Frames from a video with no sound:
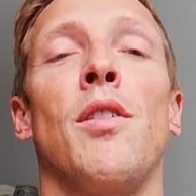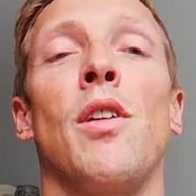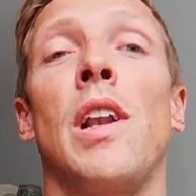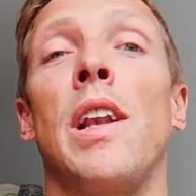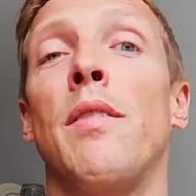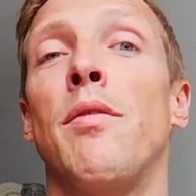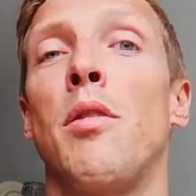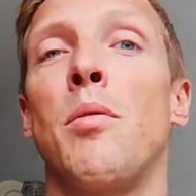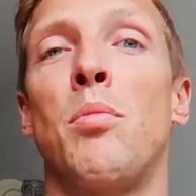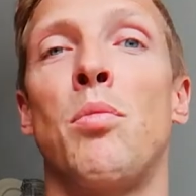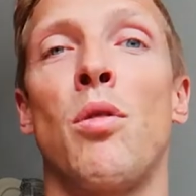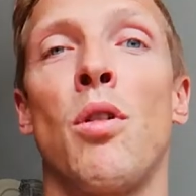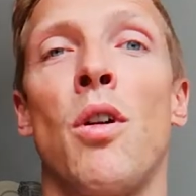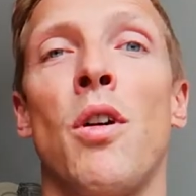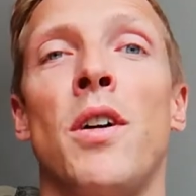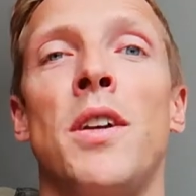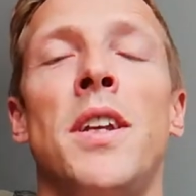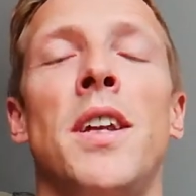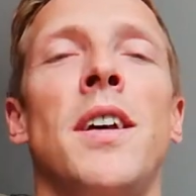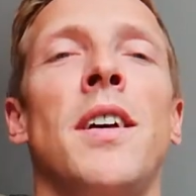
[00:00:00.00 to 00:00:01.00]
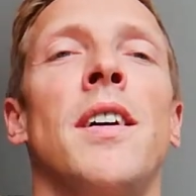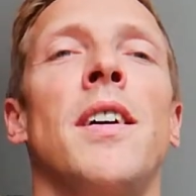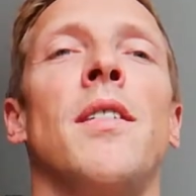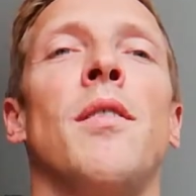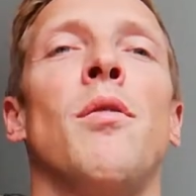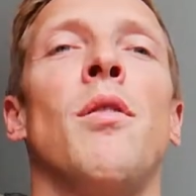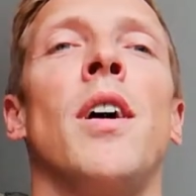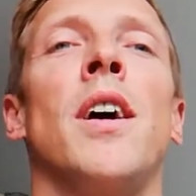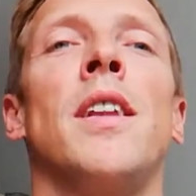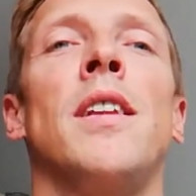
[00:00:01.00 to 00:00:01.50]
you live abroad,
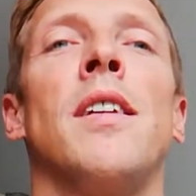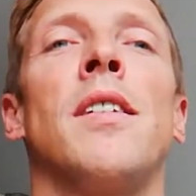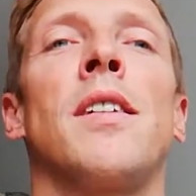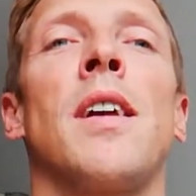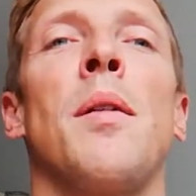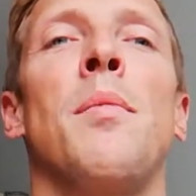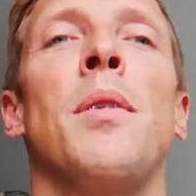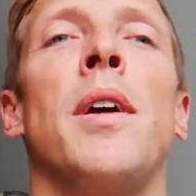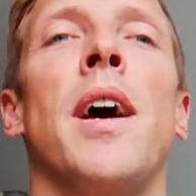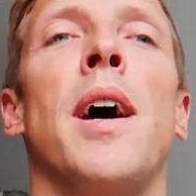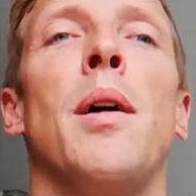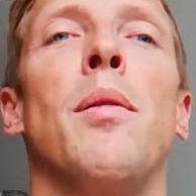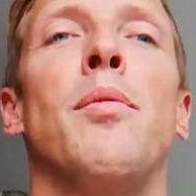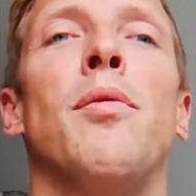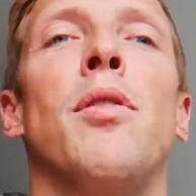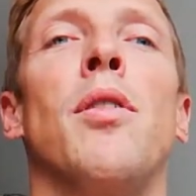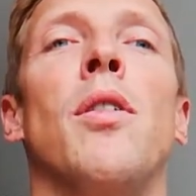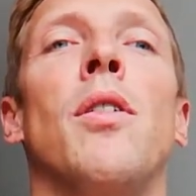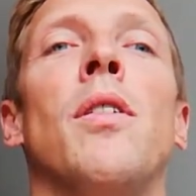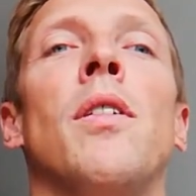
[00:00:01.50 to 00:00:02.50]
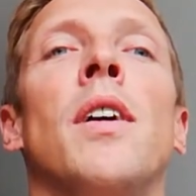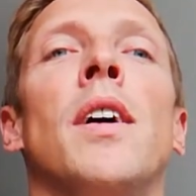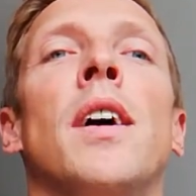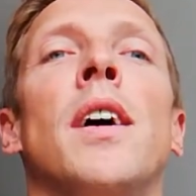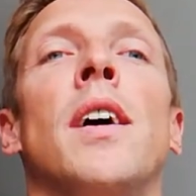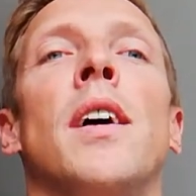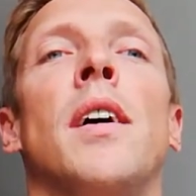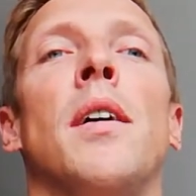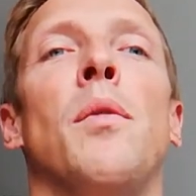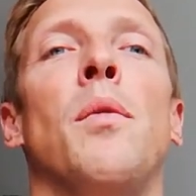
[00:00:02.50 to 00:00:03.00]
right, this can be helpful
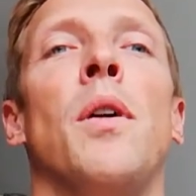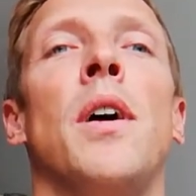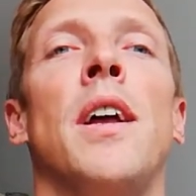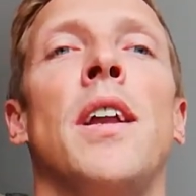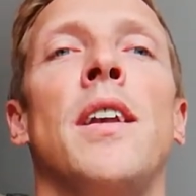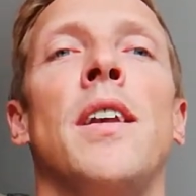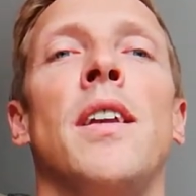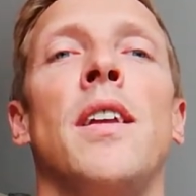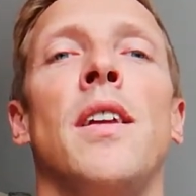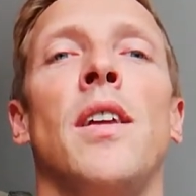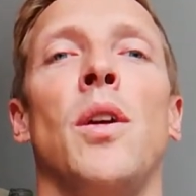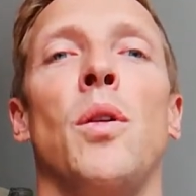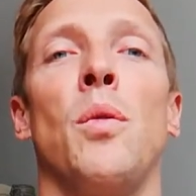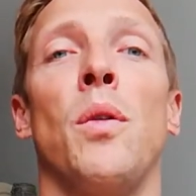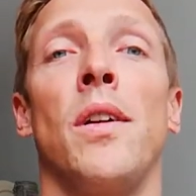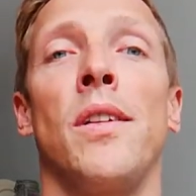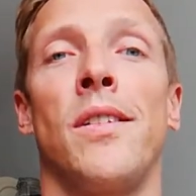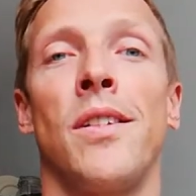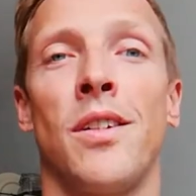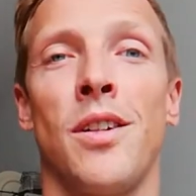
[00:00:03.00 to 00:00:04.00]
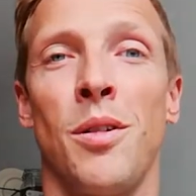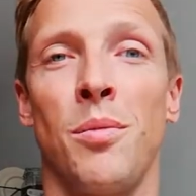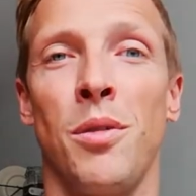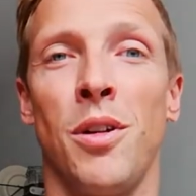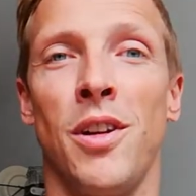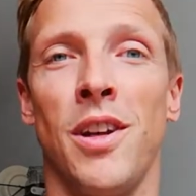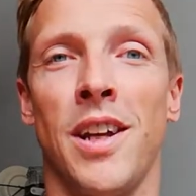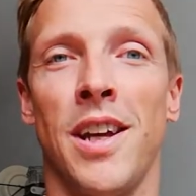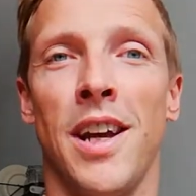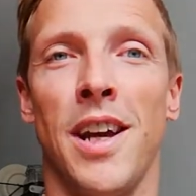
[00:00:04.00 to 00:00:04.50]
when you want to
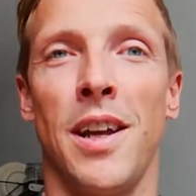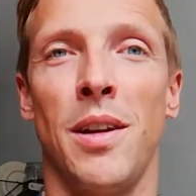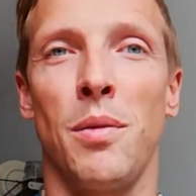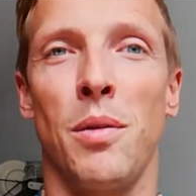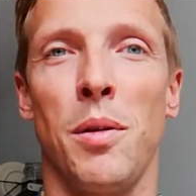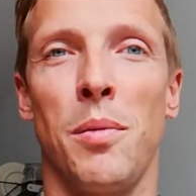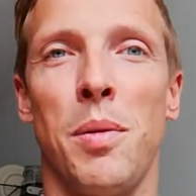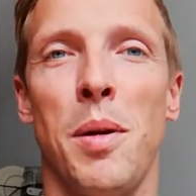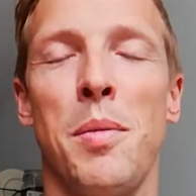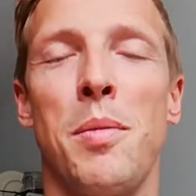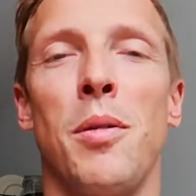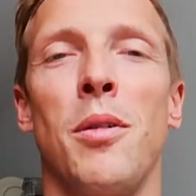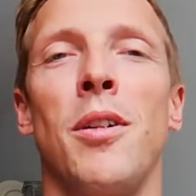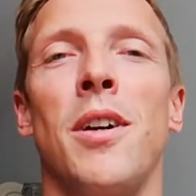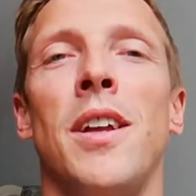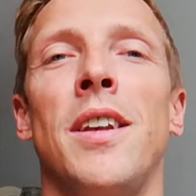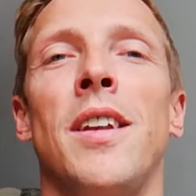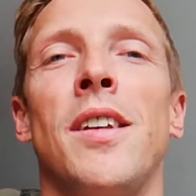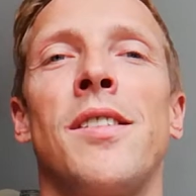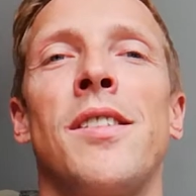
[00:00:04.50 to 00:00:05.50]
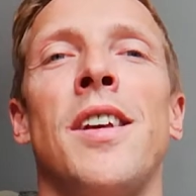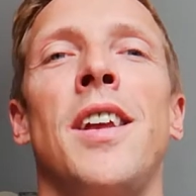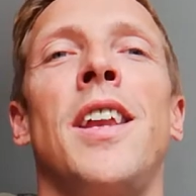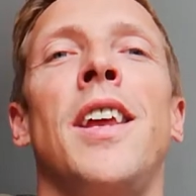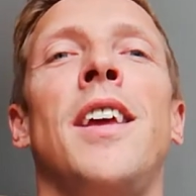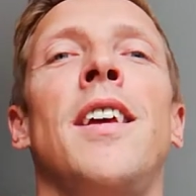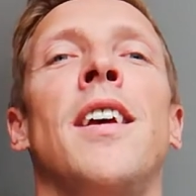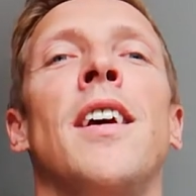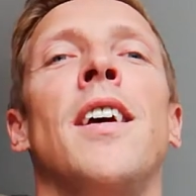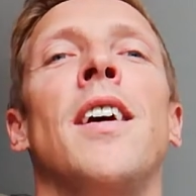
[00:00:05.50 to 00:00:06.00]
communicate with people in the
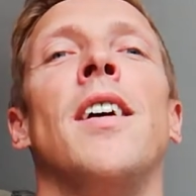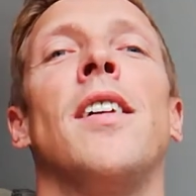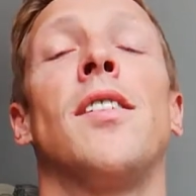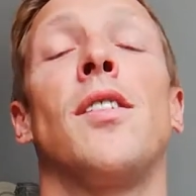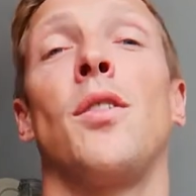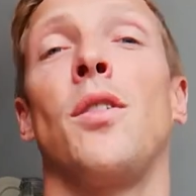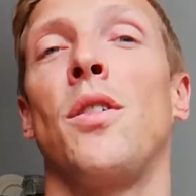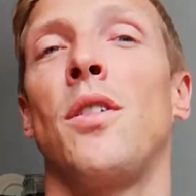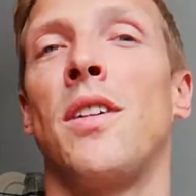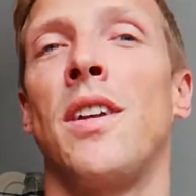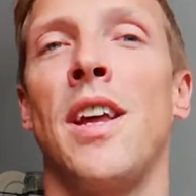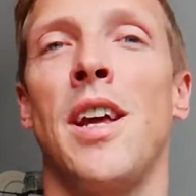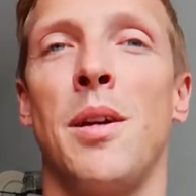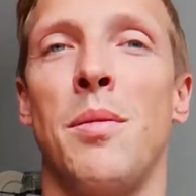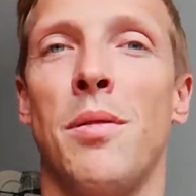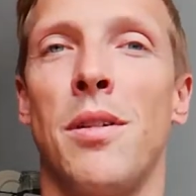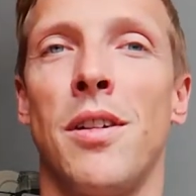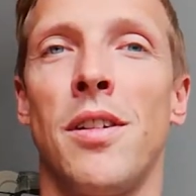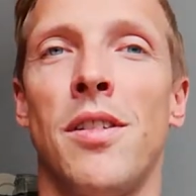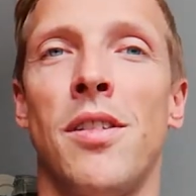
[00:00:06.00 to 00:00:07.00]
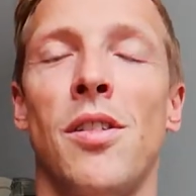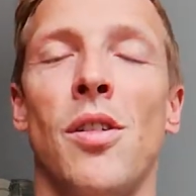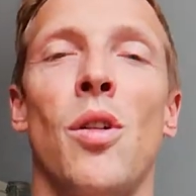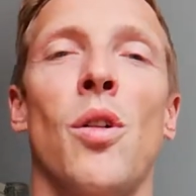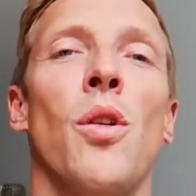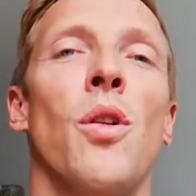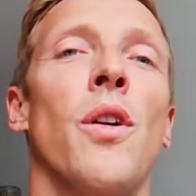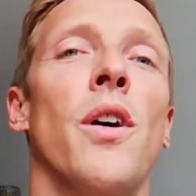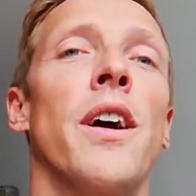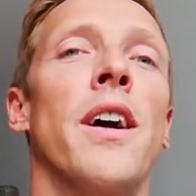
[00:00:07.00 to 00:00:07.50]
city, so your neighbors
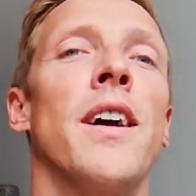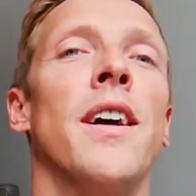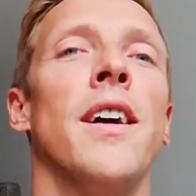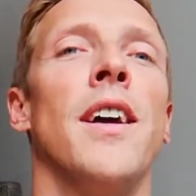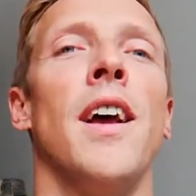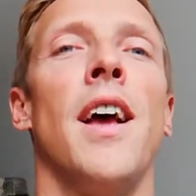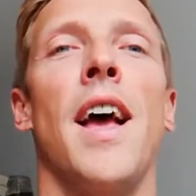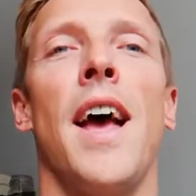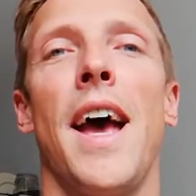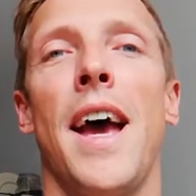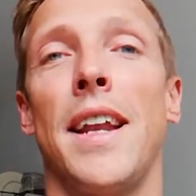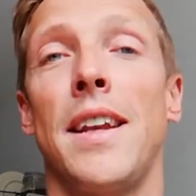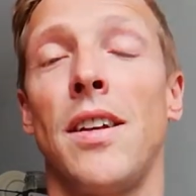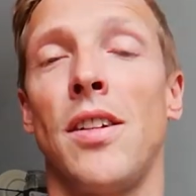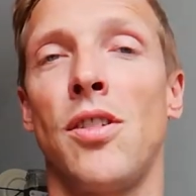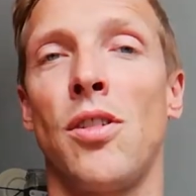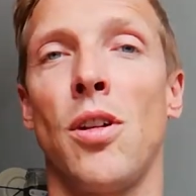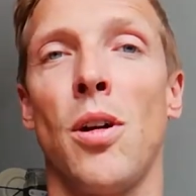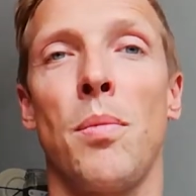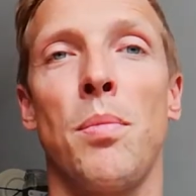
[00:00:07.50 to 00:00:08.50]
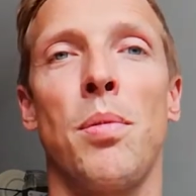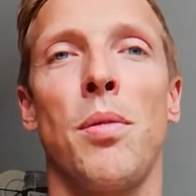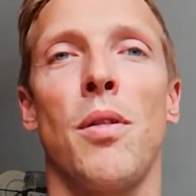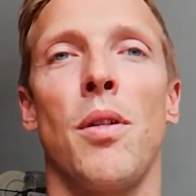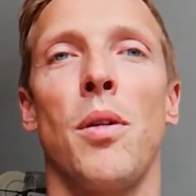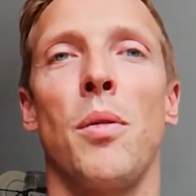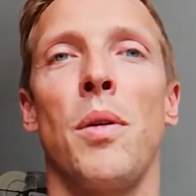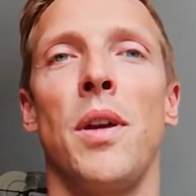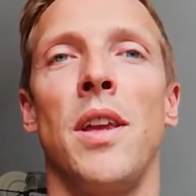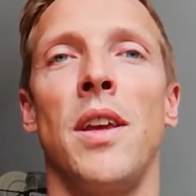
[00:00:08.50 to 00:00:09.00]
or at a shop
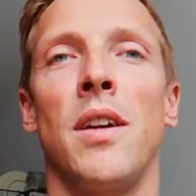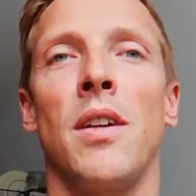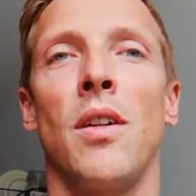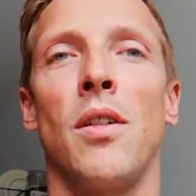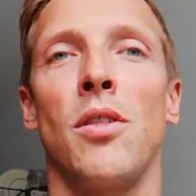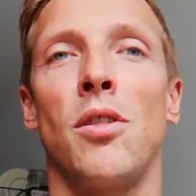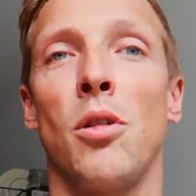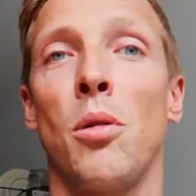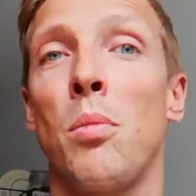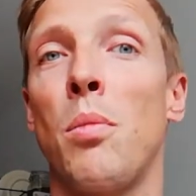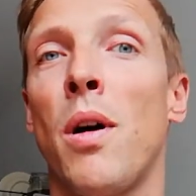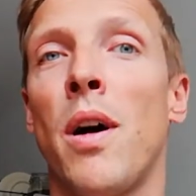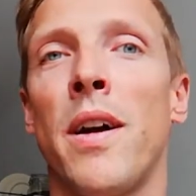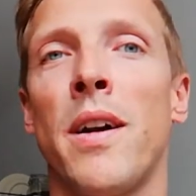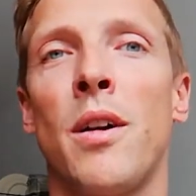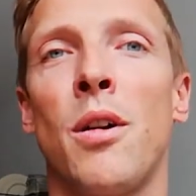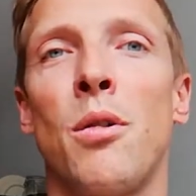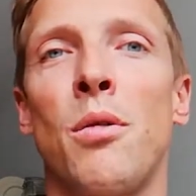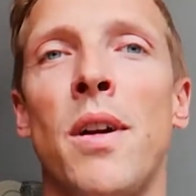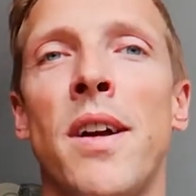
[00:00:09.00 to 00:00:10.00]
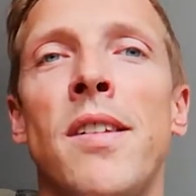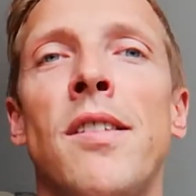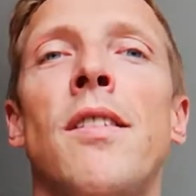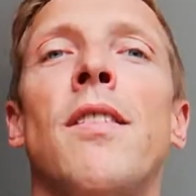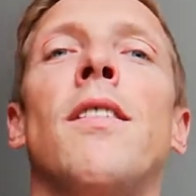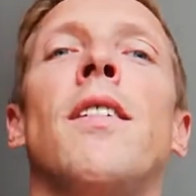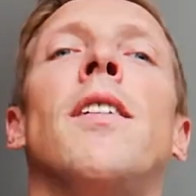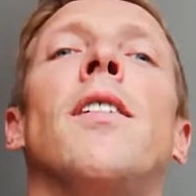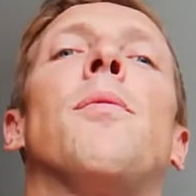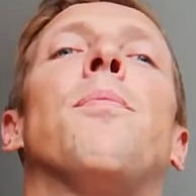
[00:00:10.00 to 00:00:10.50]
or when you go to a bar or
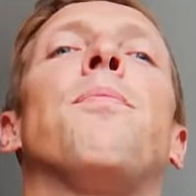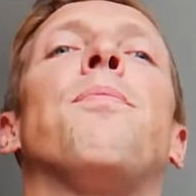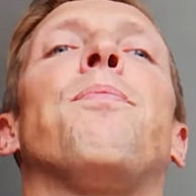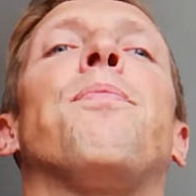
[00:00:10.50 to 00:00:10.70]
restaurant.